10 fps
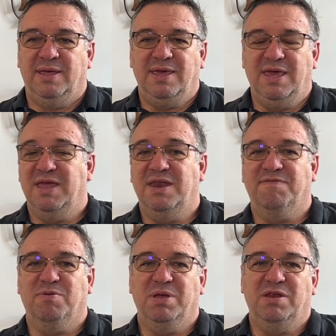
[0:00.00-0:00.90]
he had
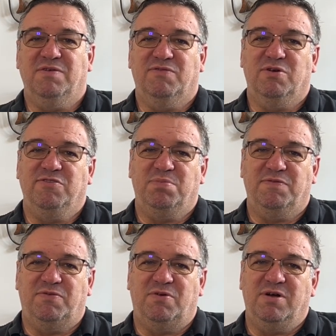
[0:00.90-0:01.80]
never been divorced
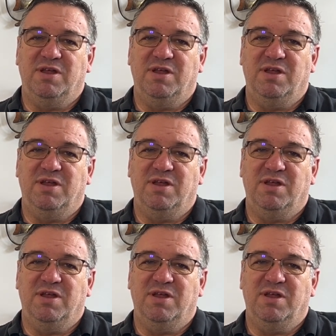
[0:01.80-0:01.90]
before.